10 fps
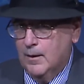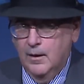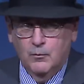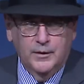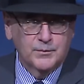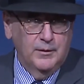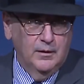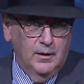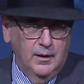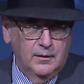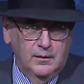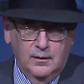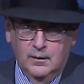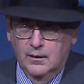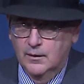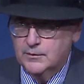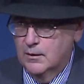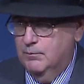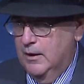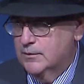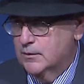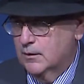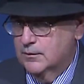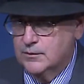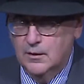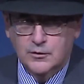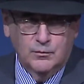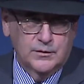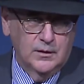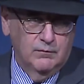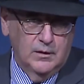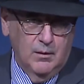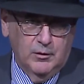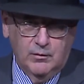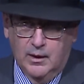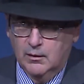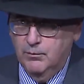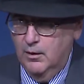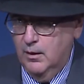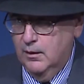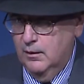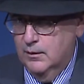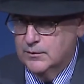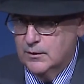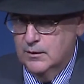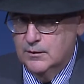and what's behind it is a basic constituency of a Democratic Party is